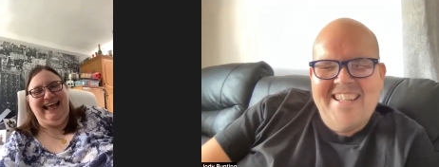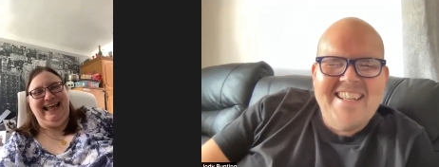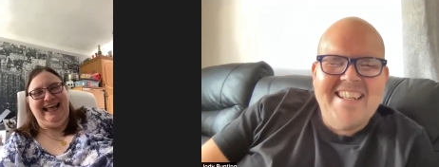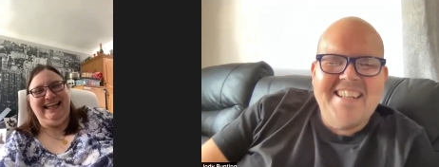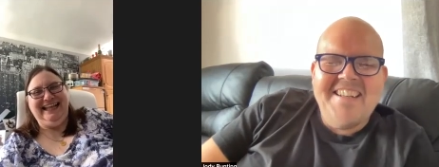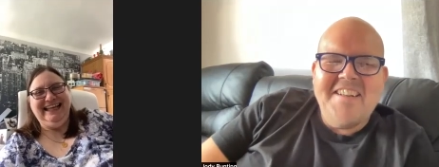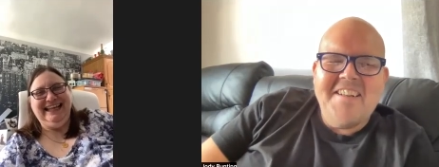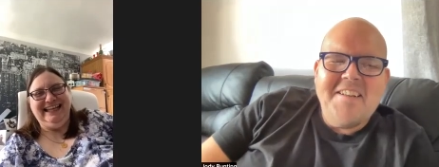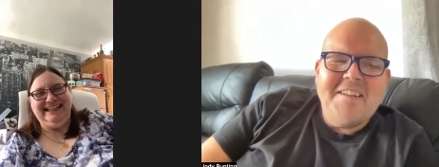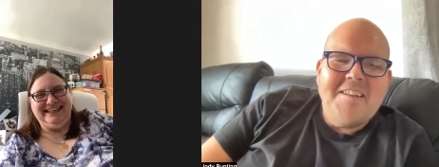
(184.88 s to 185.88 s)

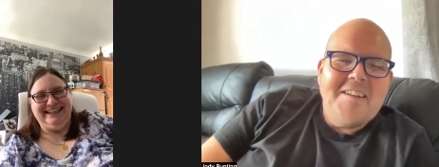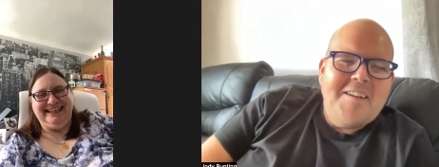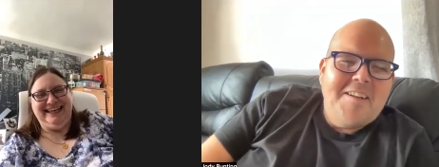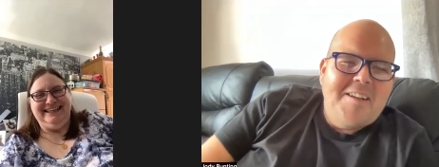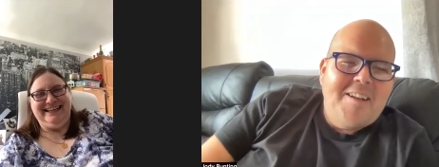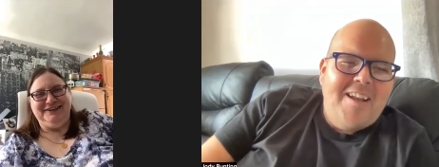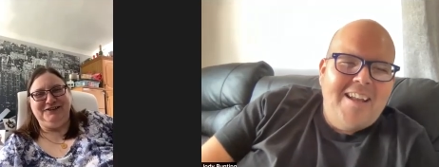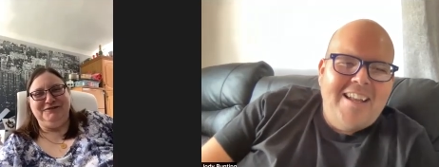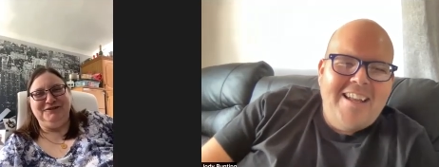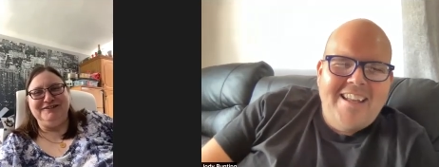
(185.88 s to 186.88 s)
Speaker 1: I get down
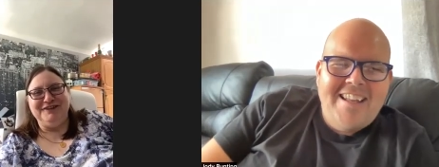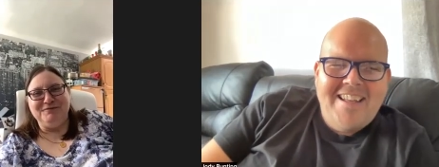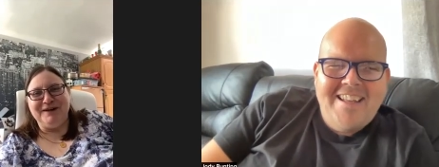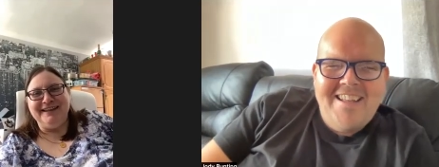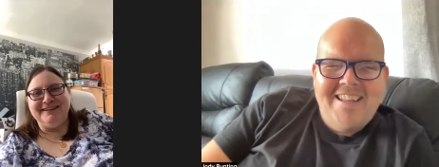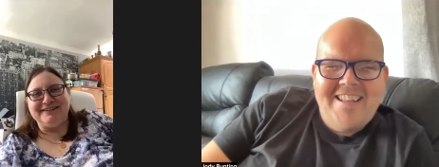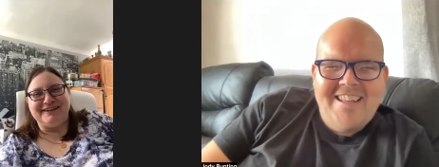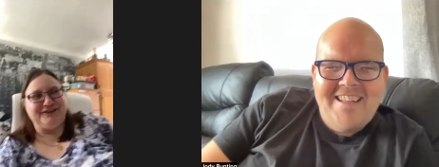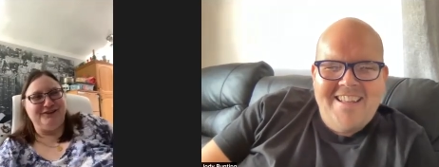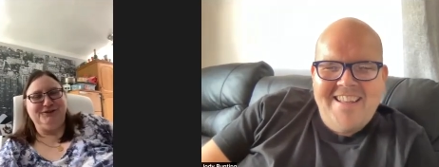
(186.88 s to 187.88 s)
to a weight that I
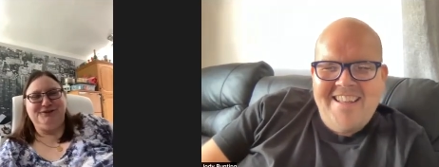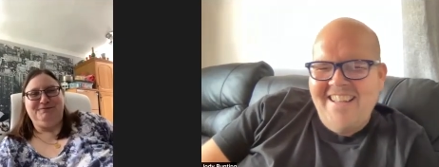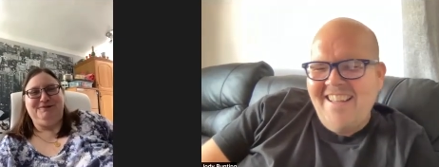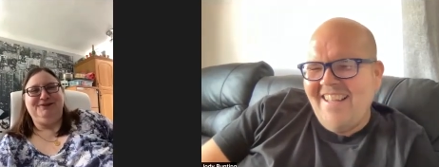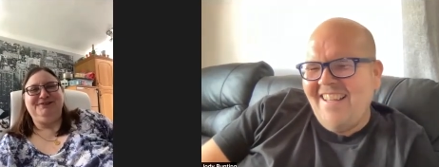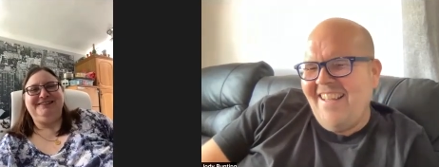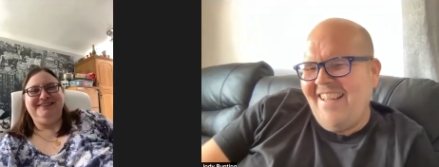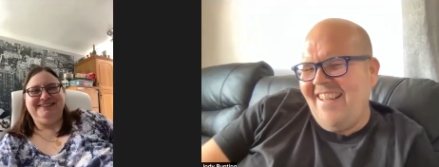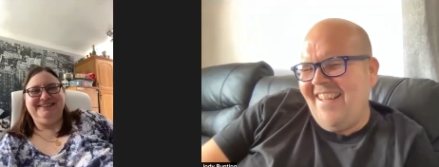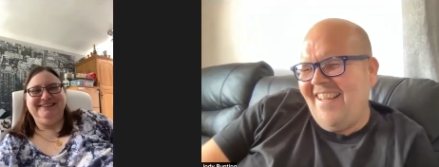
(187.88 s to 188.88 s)
thought I was.
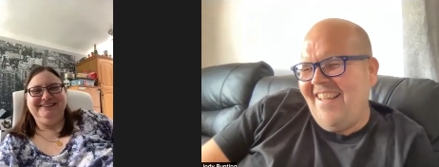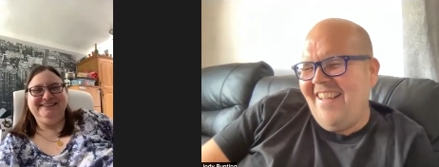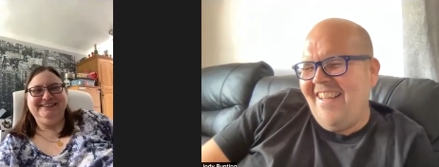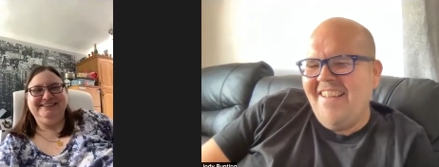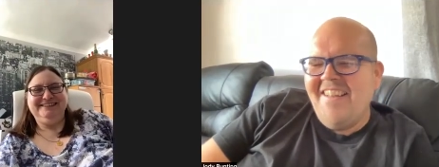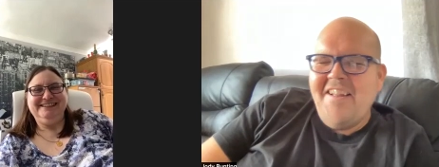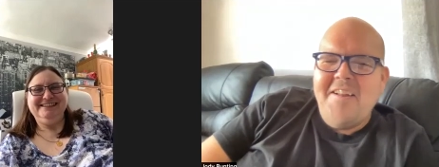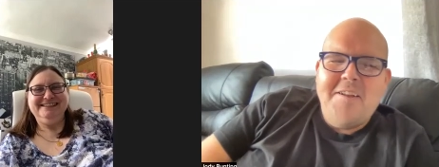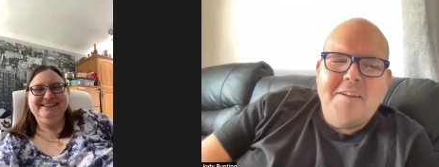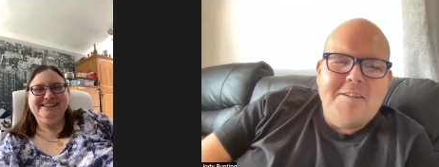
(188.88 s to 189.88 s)

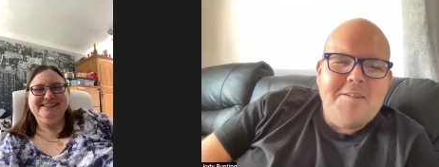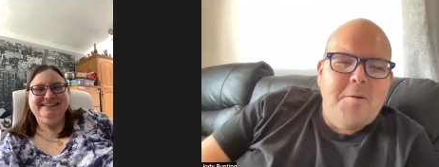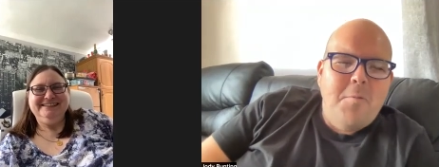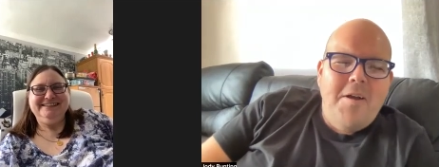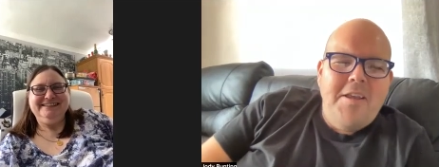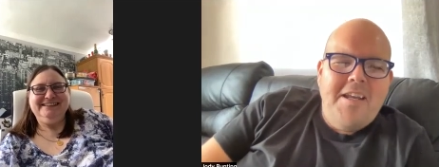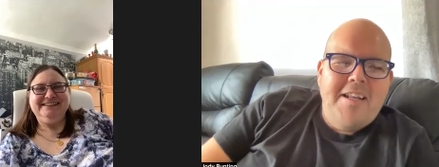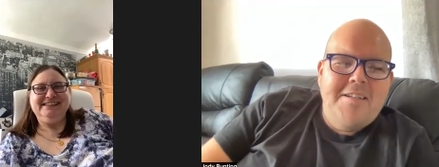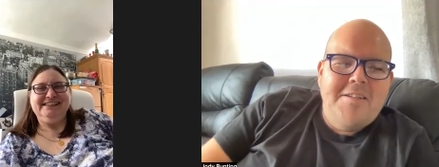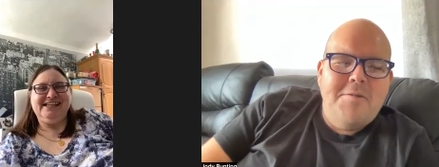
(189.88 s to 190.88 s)
Speaker 2: So what are you
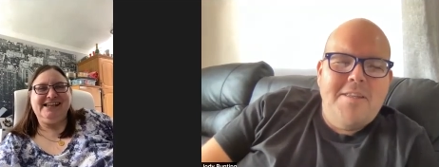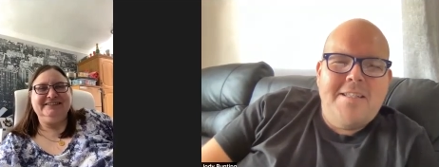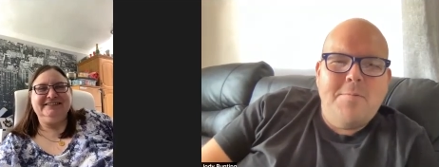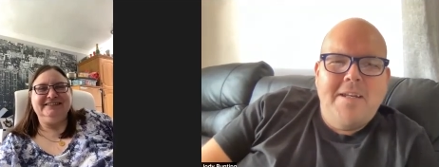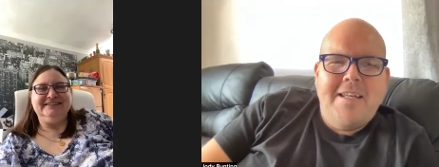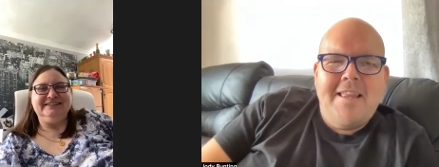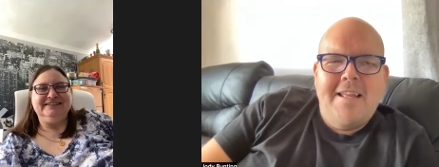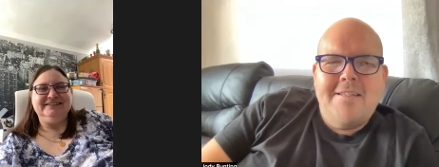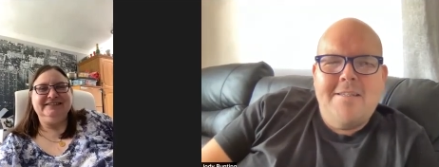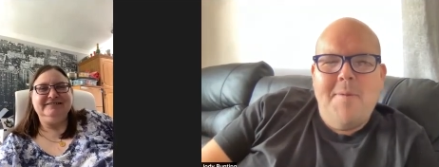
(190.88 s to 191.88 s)
going to do this week
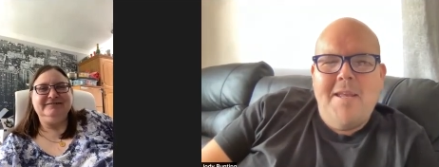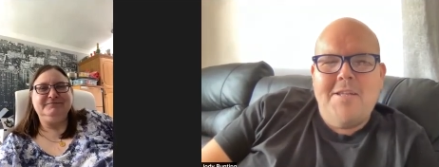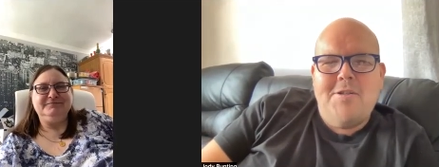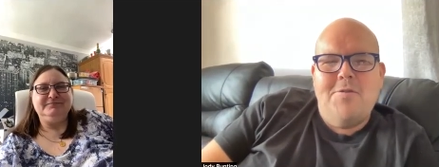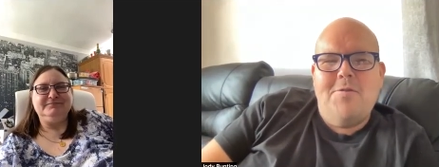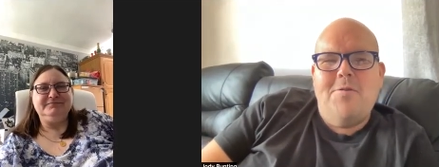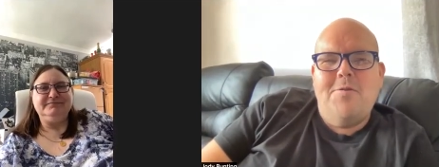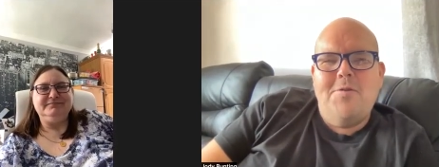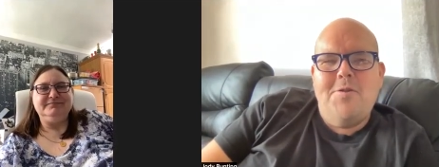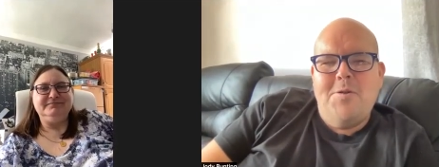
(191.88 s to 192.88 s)
then to make
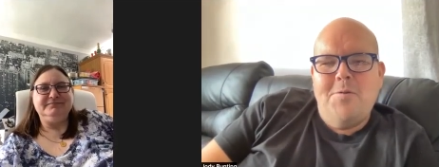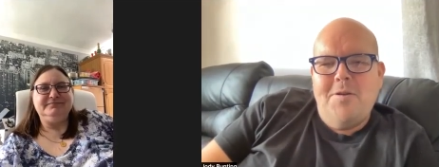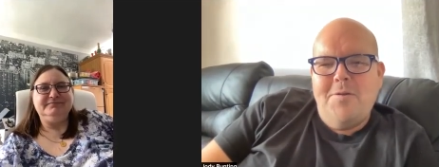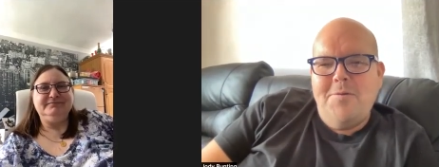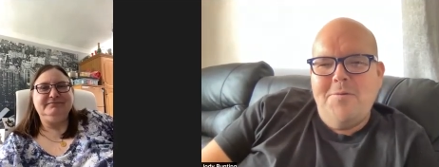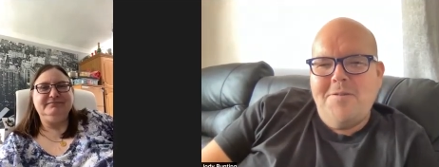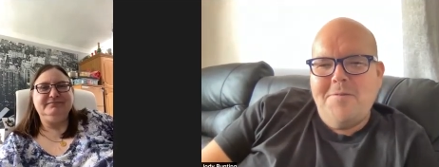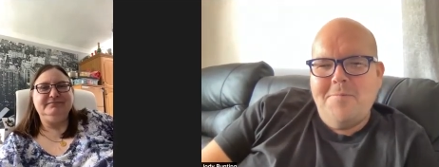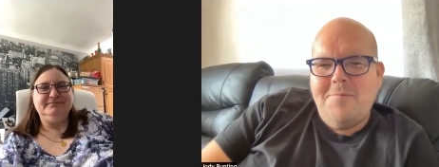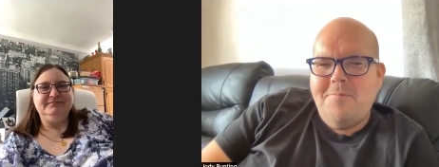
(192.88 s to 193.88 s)
sure you
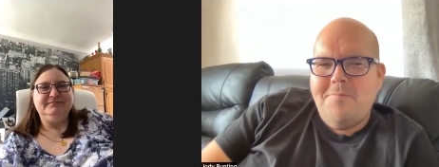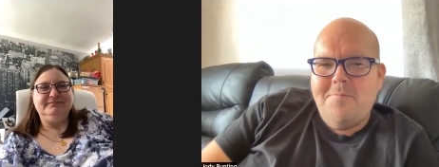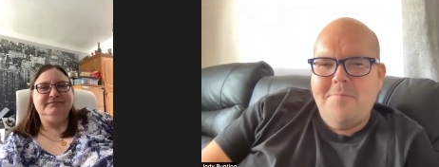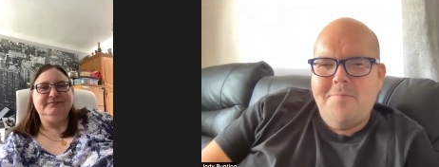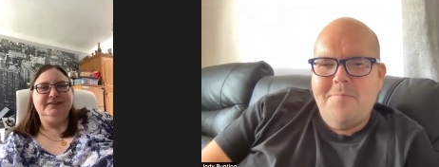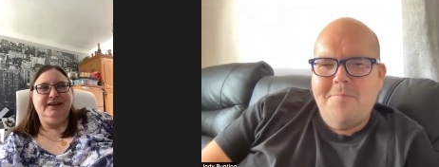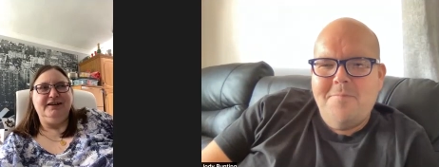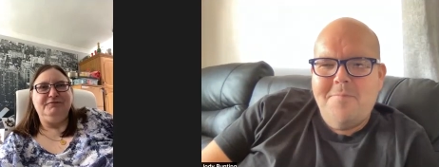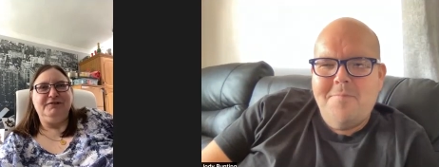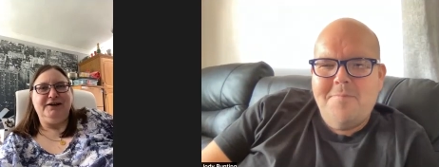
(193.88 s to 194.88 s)
lose?
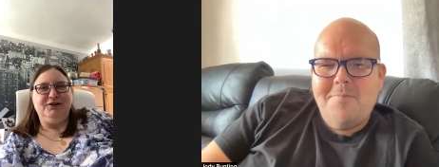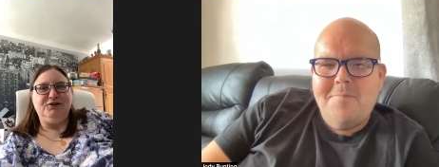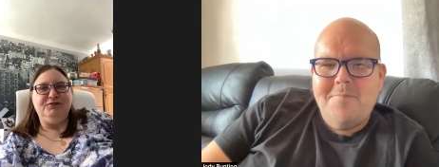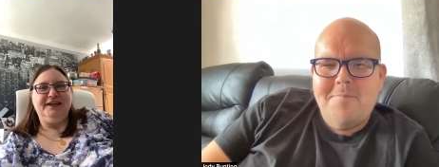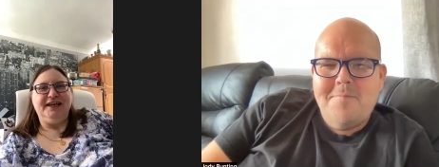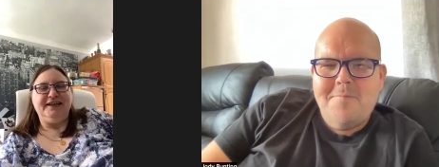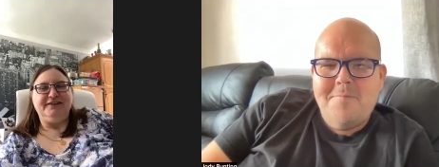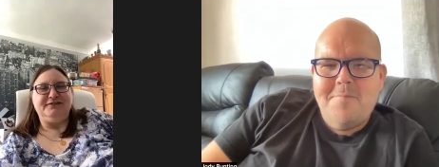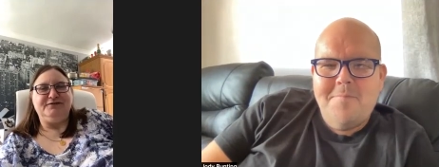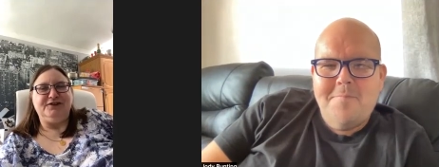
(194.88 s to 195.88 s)
Speaker 1: Well, all the
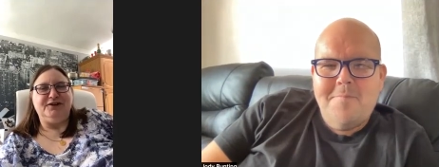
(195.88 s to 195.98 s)
cakes have